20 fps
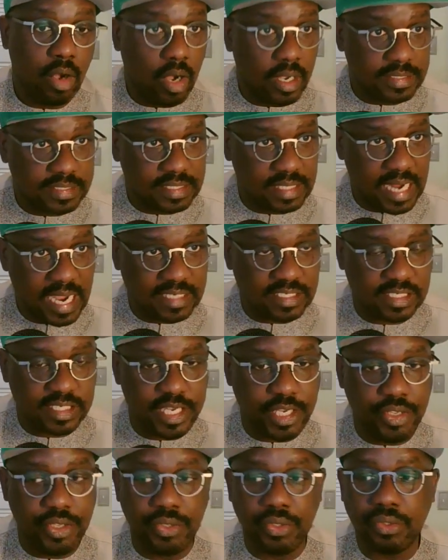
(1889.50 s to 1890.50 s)
Until I
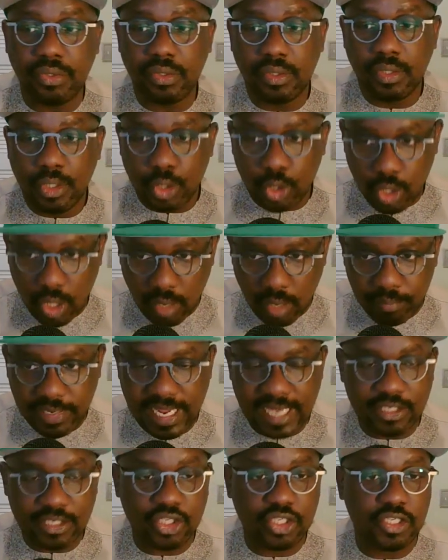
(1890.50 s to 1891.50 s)
see you, God
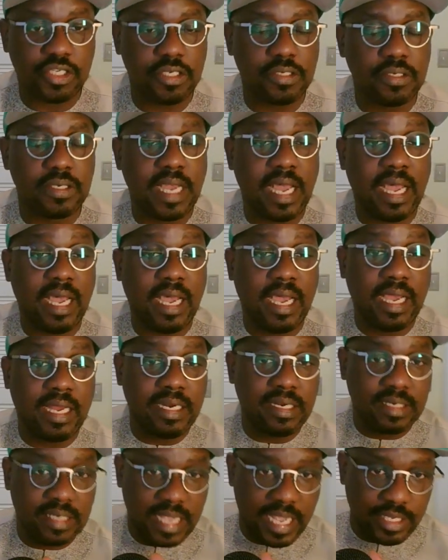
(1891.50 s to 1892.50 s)
bless you
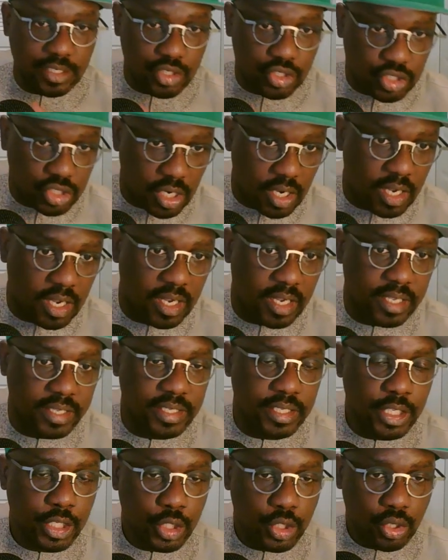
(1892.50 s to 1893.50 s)
and
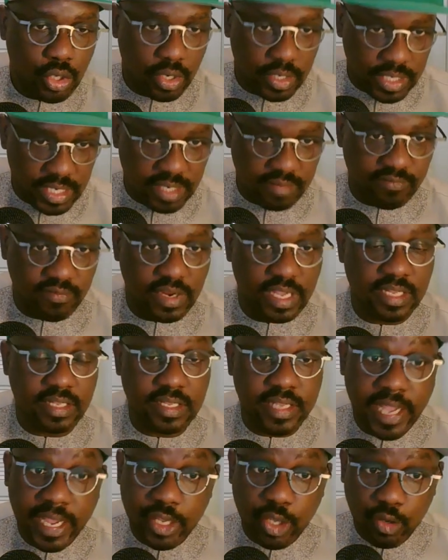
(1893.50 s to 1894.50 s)
enjoy your evening.
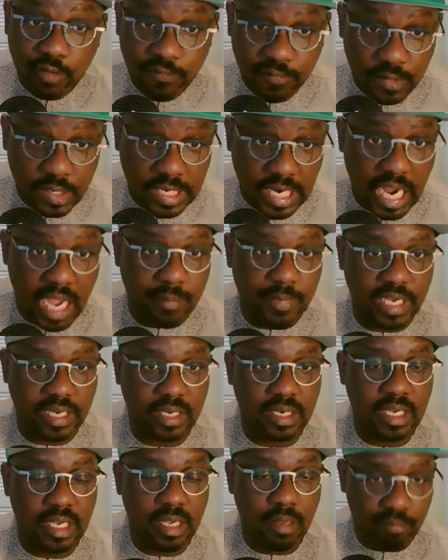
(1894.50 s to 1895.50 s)
Thank you for
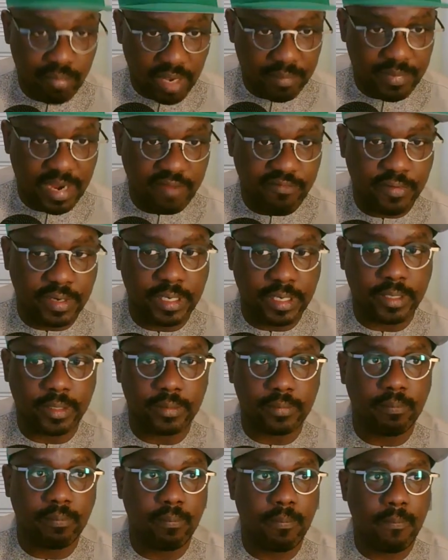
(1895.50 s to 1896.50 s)
coming. Bye bye for now.